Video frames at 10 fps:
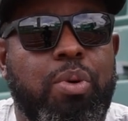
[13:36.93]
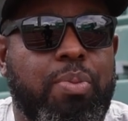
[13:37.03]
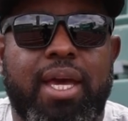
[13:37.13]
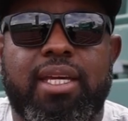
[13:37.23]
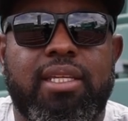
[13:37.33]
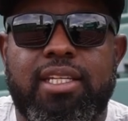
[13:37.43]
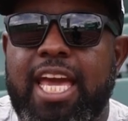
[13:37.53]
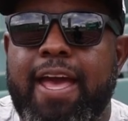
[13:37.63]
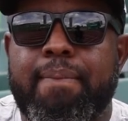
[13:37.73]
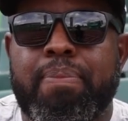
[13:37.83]
But back in the
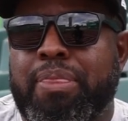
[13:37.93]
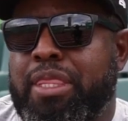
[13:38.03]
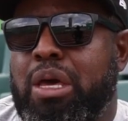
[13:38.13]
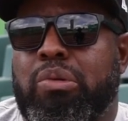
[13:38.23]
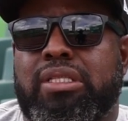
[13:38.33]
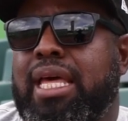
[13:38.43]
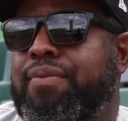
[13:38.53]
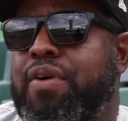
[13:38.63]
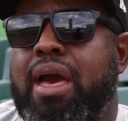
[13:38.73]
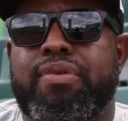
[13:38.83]
gap, that was
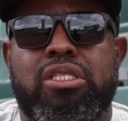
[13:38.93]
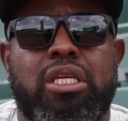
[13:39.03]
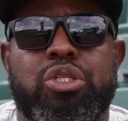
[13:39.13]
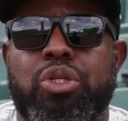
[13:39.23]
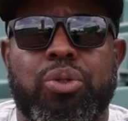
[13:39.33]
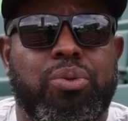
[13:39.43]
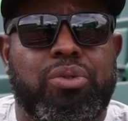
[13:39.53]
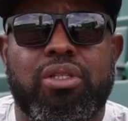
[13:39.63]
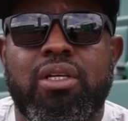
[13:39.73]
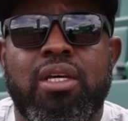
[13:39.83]
like five or six
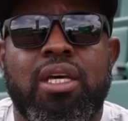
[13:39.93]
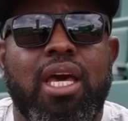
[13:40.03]
dudes. Yeah.